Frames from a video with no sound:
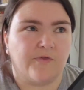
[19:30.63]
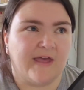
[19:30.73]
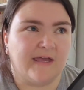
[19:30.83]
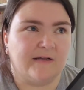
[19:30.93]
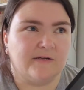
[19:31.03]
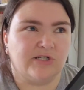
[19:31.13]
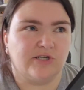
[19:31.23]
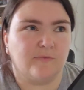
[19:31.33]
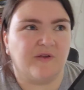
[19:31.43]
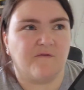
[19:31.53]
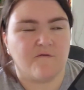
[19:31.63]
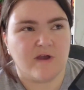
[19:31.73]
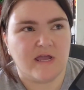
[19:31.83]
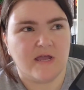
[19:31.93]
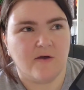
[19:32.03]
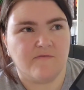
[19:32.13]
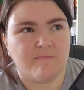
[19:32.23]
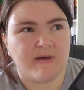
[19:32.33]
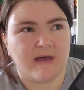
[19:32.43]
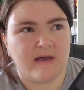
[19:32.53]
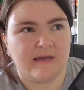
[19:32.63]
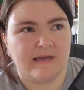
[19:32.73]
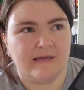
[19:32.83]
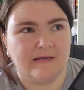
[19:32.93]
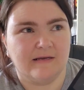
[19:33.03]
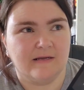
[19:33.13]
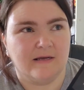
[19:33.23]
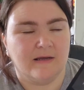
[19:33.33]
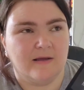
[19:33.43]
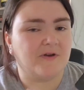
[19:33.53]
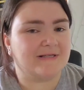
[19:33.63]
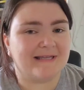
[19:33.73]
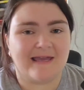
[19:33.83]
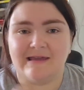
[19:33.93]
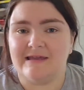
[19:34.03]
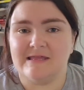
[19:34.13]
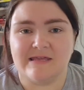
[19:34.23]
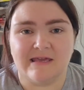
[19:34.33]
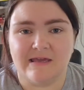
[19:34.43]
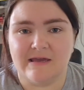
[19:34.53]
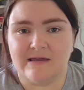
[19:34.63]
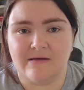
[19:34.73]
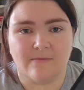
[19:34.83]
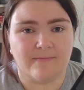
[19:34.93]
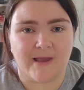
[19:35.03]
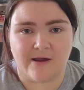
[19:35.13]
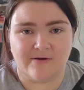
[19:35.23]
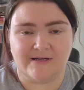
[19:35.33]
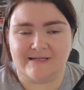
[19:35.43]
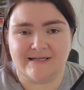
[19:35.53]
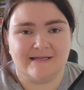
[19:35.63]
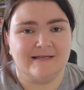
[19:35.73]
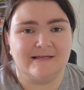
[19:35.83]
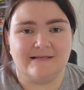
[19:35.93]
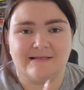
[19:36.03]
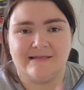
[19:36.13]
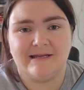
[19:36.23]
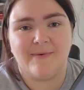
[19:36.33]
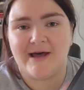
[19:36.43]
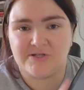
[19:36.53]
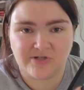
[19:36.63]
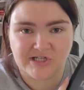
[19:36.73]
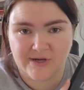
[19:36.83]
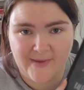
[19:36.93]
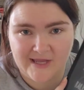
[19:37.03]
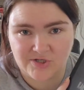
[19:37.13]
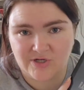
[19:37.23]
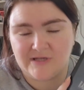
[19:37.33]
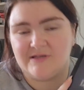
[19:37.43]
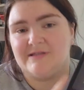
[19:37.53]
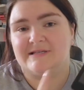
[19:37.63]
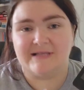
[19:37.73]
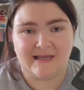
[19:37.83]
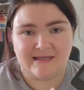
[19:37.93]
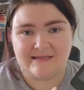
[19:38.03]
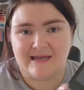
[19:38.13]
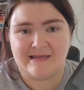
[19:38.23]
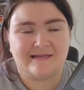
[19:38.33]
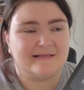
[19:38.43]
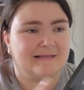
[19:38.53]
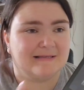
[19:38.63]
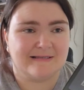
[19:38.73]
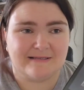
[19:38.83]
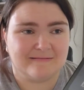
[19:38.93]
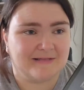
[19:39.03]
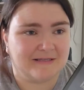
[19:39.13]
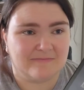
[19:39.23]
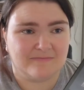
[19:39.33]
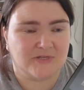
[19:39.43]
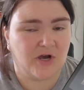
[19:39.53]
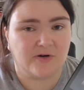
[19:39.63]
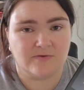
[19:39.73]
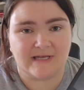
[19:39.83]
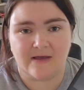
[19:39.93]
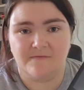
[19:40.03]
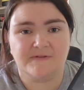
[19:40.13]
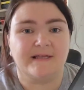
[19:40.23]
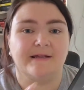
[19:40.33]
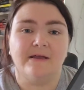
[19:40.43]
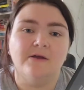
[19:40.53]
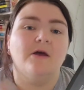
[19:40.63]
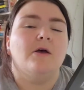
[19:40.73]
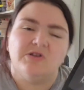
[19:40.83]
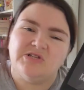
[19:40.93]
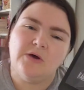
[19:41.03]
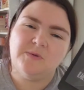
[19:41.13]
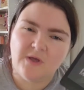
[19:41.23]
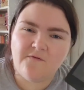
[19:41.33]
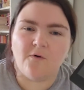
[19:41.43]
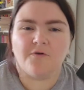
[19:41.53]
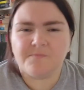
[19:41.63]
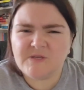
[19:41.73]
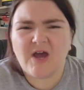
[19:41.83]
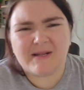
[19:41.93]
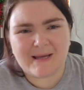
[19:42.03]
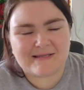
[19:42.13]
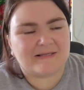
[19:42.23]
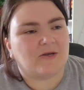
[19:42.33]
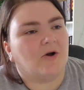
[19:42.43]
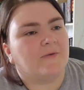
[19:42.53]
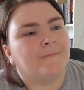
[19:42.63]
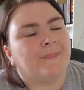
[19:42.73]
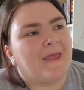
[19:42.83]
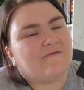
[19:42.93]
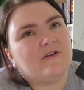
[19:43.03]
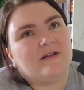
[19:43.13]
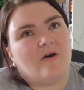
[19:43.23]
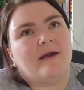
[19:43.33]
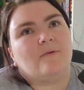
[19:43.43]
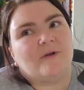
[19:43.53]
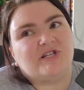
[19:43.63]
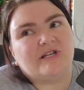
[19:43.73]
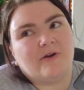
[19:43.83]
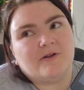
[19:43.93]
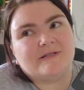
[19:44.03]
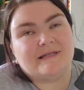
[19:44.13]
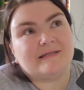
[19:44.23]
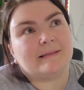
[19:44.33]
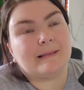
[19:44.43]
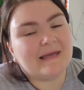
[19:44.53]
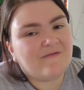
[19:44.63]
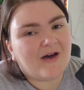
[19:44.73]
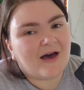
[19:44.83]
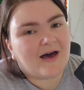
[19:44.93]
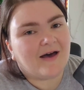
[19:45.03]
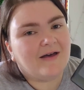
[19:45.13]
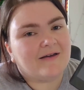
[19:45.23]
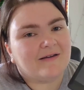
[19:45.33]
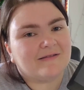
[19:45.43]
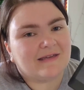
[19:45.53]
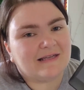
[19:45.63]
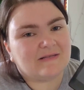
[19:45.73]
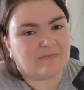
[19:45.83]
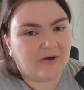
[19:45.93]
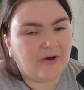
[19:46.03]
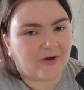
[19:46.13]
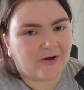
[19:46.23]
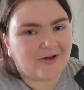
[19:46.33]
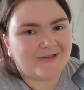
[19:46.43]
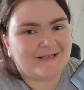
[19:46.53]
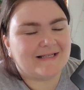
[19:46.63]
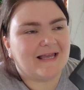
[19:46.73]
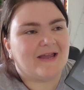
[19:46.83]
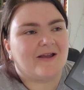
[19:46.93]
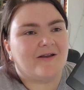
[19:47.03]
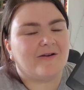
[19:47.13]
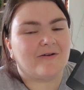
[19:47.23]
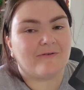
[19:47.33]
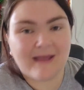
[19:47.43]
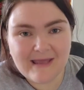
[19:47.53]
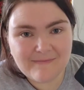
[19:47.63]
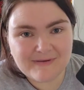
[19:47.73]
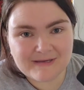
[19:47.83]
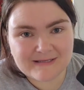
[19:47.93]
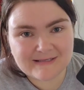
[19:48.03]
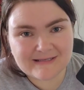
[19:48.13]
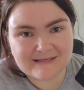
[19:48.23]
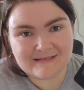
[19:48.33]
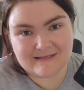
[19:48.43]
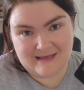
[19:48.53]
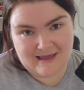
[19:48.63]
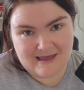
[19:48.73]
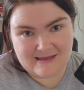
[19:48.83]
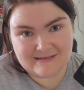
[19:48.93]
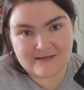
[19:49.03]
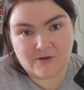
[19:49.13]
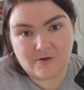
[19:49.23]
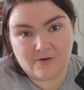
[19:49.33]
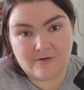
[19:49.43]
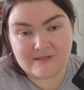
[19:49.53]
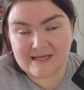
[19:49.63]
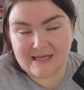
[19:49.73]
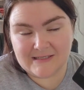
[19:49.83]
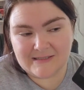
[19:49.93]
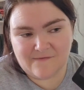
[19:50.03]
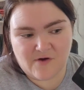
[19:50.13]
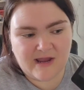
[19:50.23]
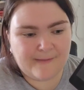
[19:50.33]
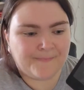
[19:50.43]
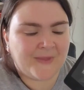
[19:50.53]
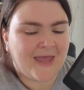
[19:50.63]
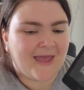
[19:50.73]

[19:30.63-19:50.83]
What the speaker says: then she'll be free of the bargain. First day, the errand is need a partridge and a pear tree. Then the second day, it's the turtle doves and so on and so forth. Kind of like the song. Every night when she goes to deliver these birds, Krampus is there to take delivery.